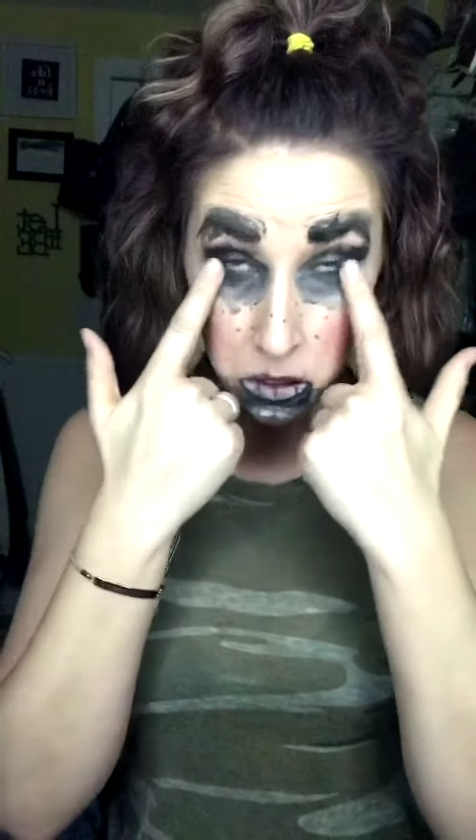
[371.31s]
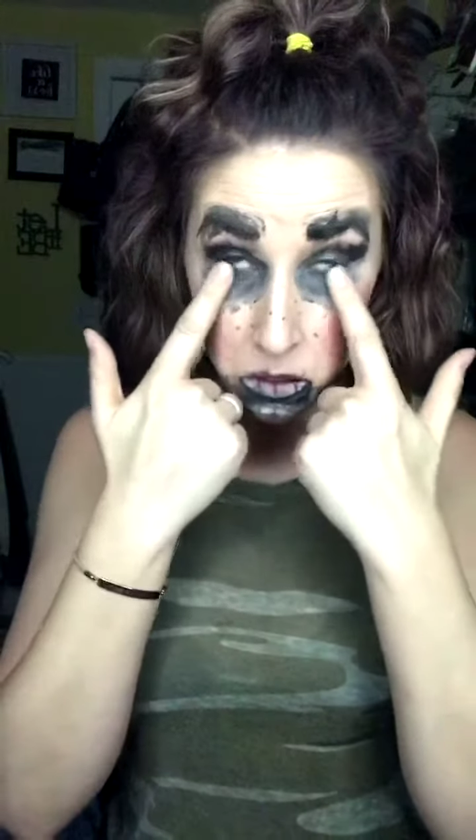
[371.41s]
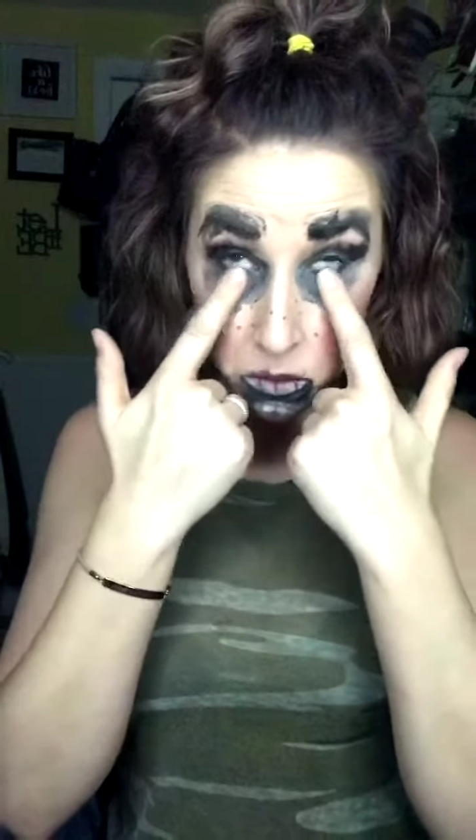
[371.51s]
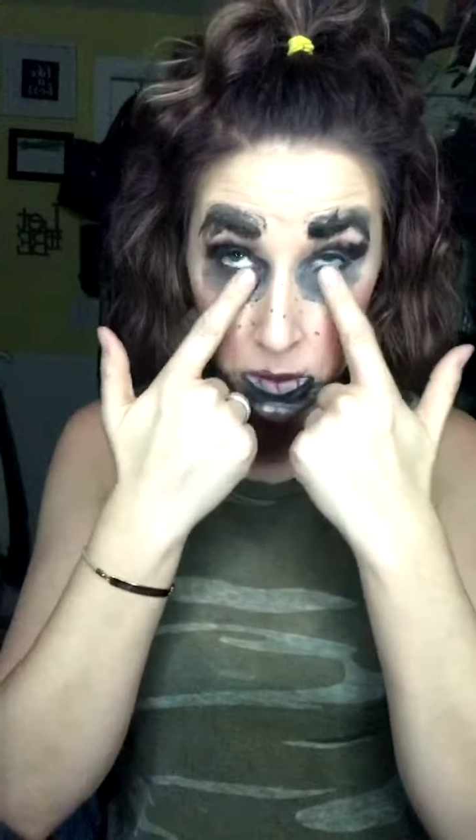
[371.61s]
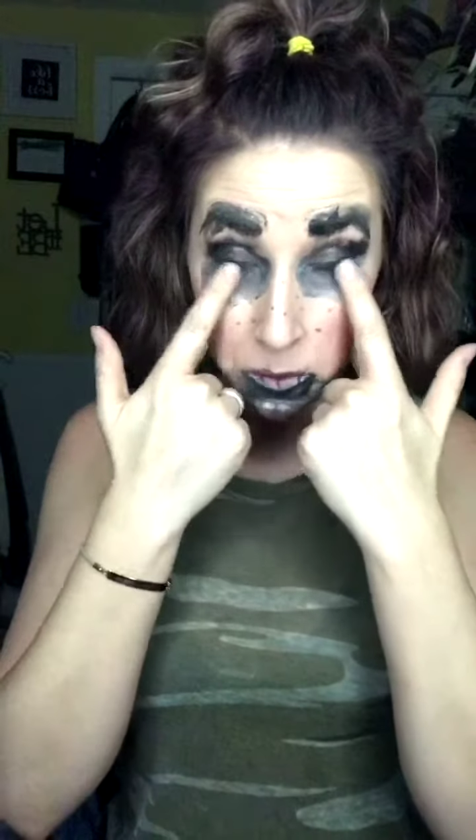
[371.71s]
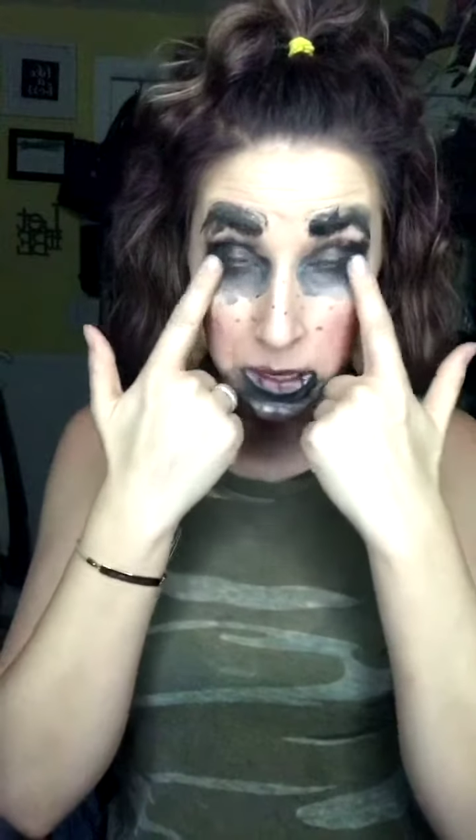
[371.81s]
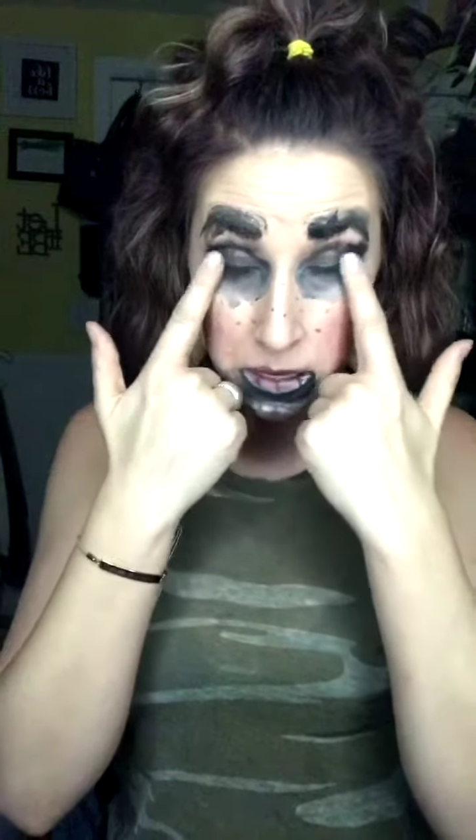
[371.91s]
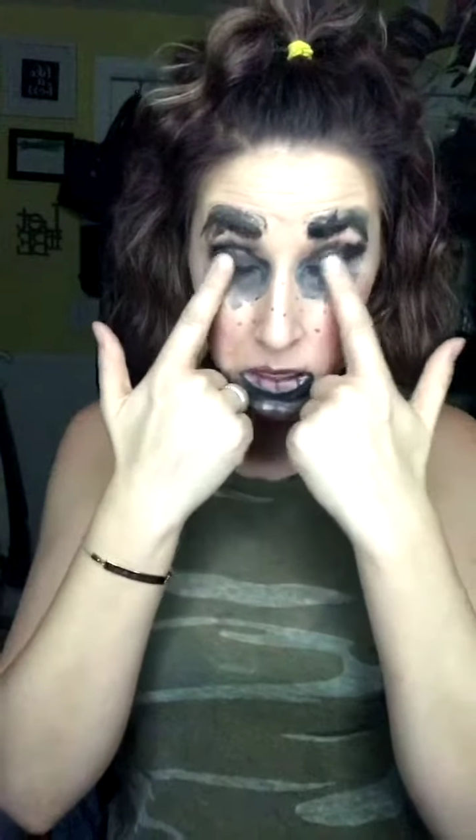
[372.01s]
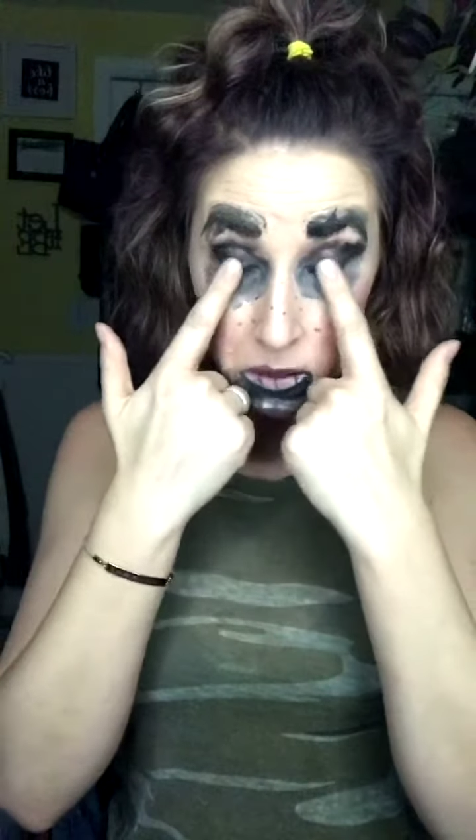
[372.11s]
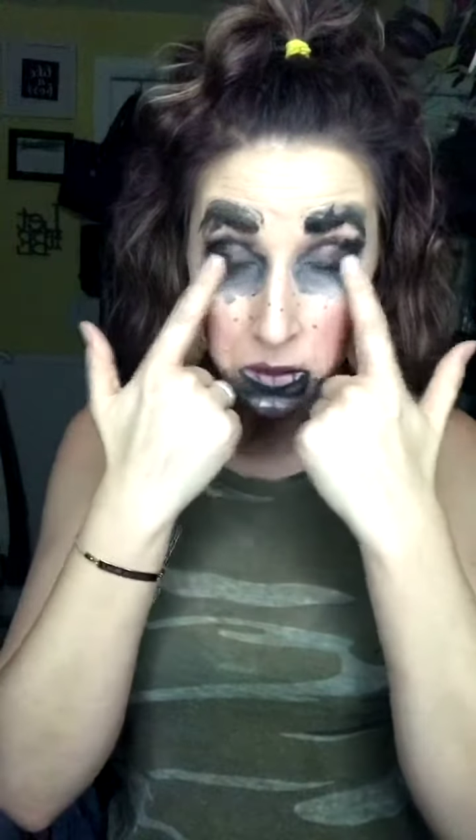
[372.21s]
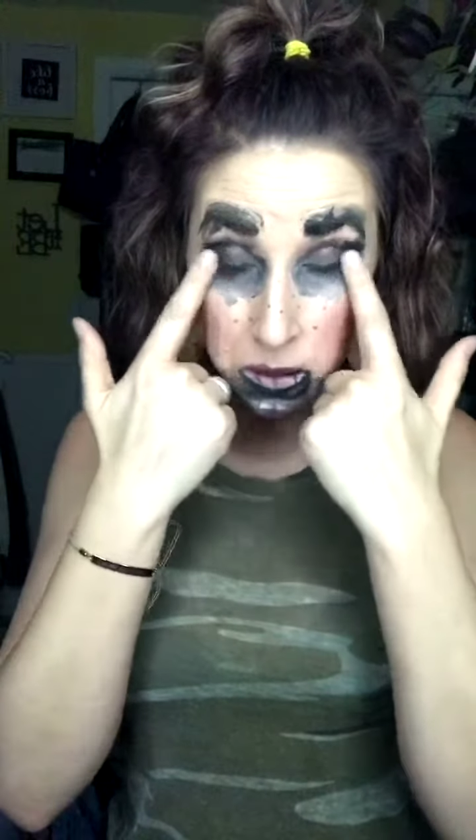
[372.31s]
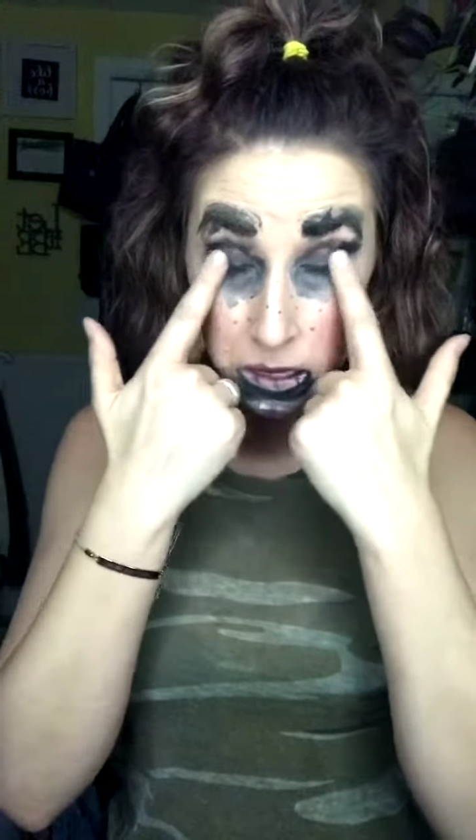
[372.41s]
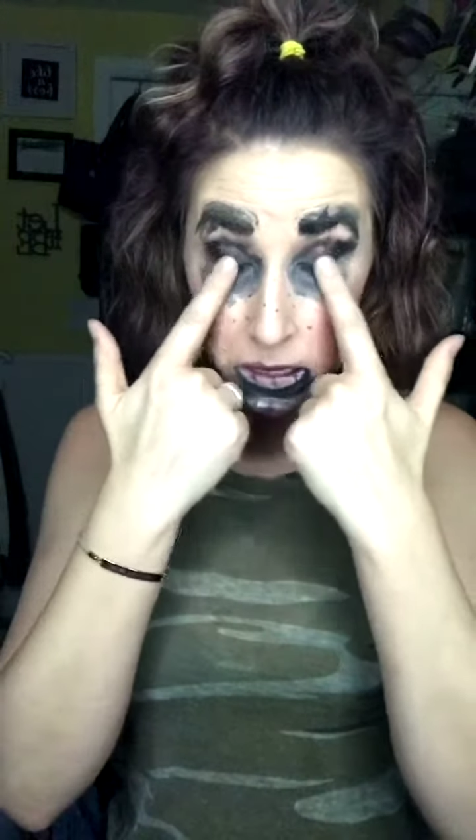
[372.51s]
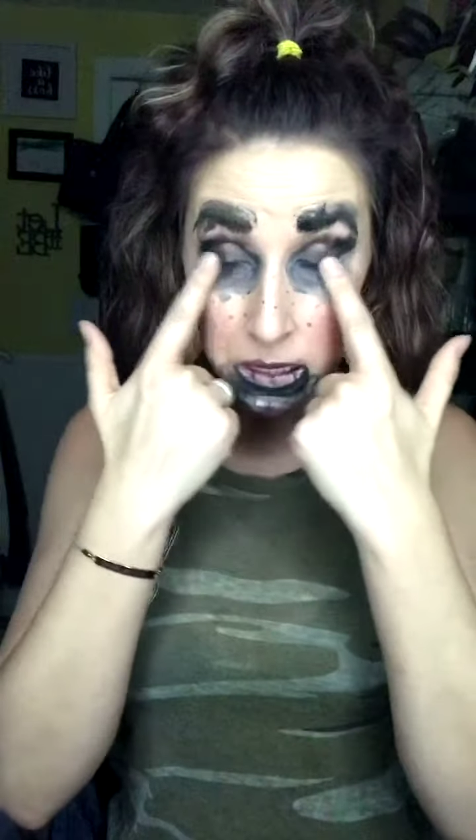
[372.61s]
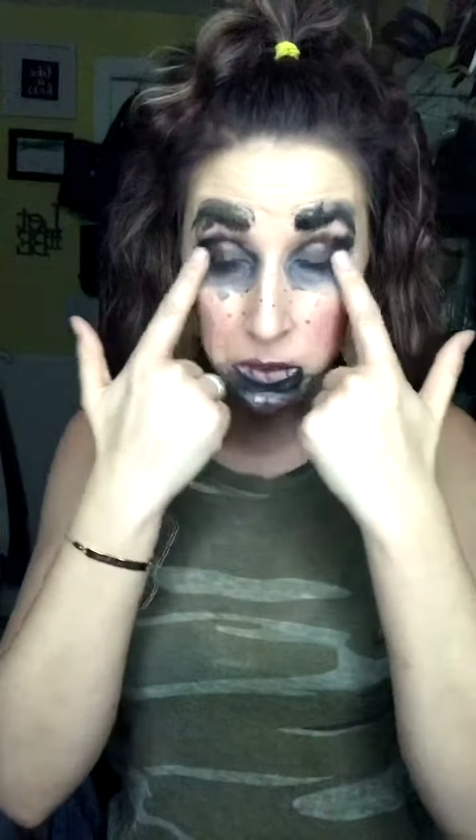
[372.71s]
So what basically what
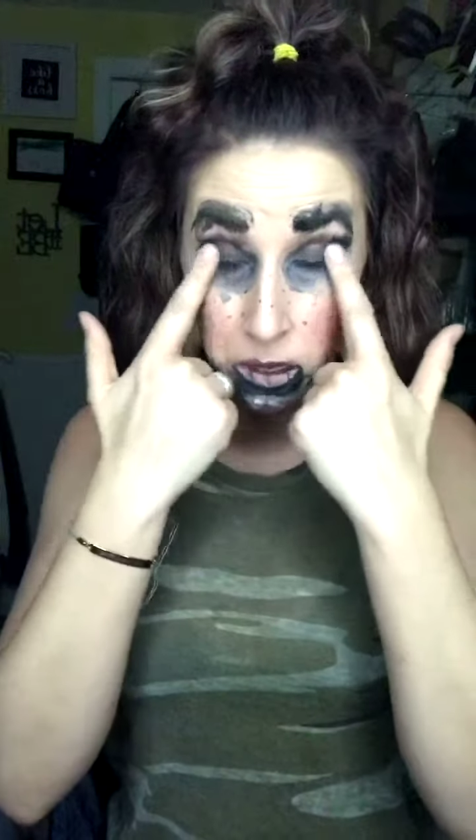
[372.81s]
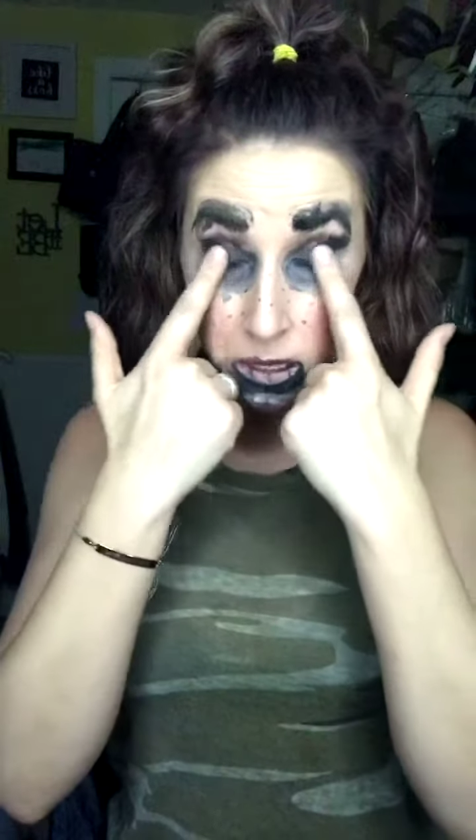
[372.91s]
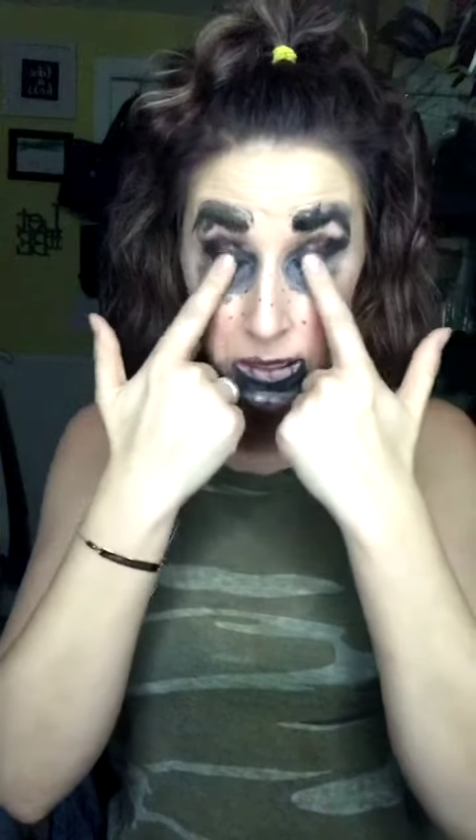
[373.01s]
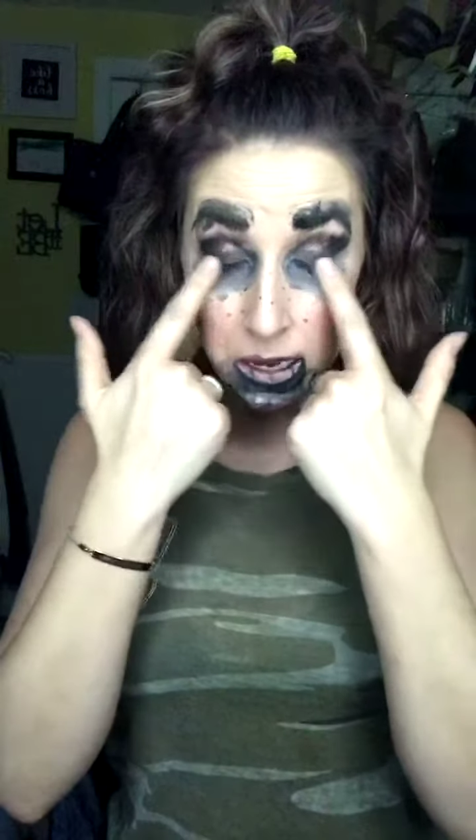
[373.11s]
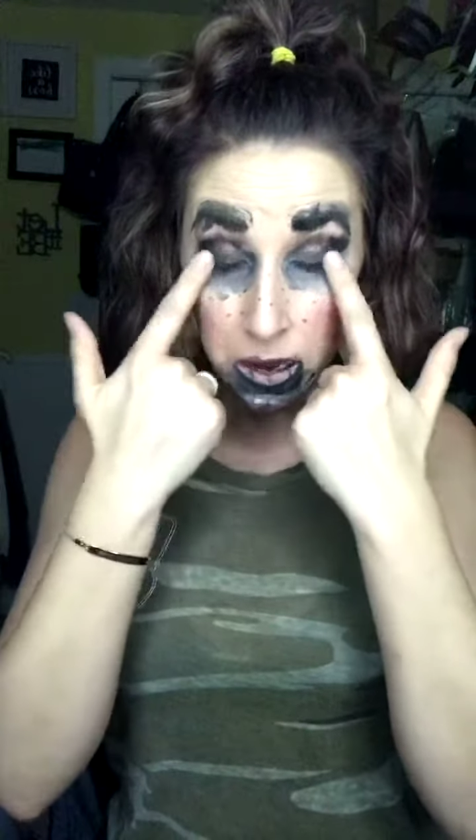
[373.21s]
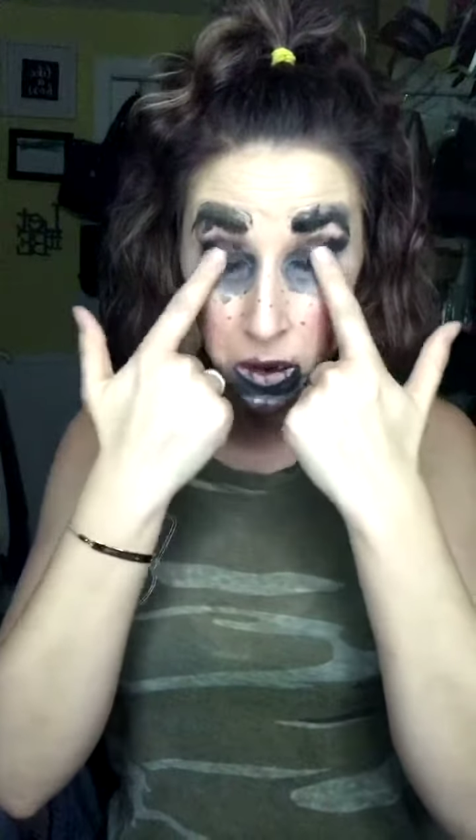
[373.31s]
I did was I